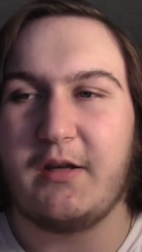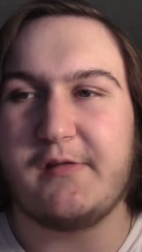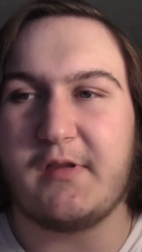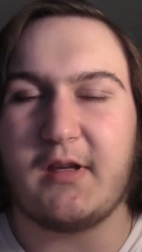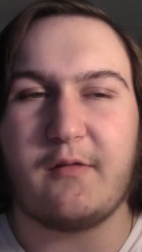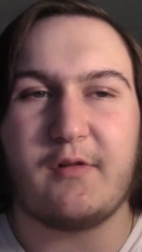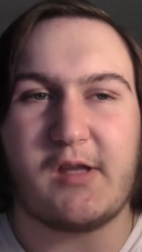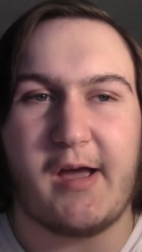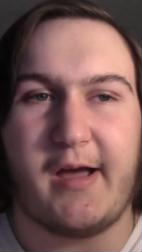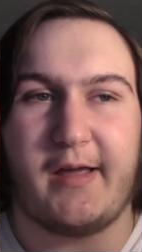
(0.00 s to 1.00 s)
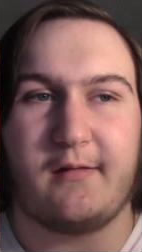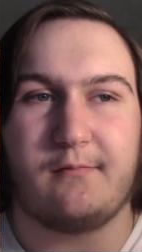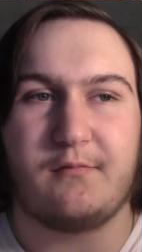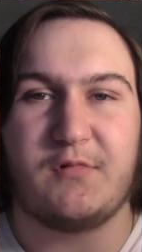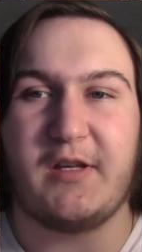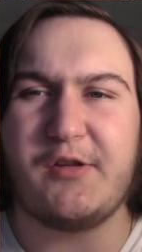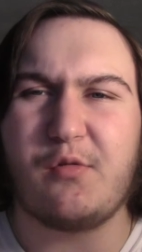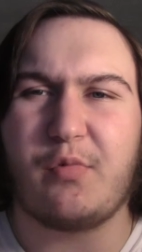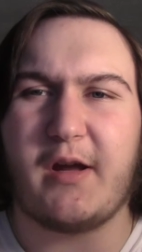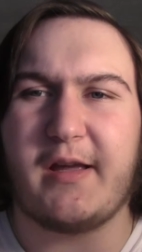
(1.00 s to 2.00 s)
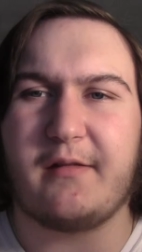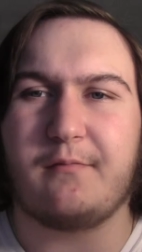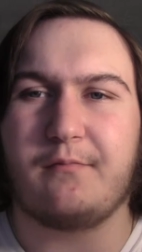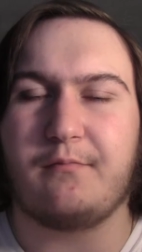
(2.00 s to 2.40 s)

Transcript: you think of a guy, Daniel Bryan